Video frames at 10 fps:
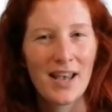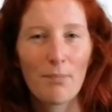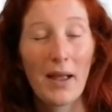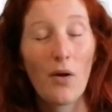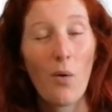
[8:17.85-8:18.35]
I've
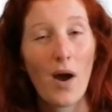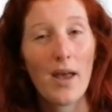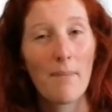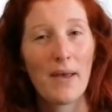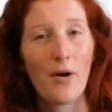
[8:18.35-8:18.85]
spent
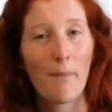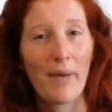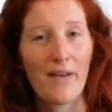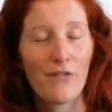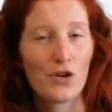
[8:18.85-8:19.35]
quite a bit on
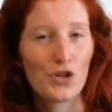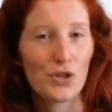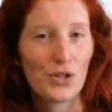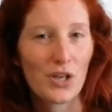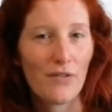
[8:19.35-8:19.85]
barefoot
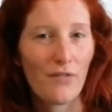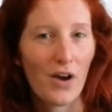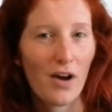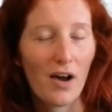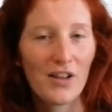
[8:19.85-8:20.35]
shoes so far.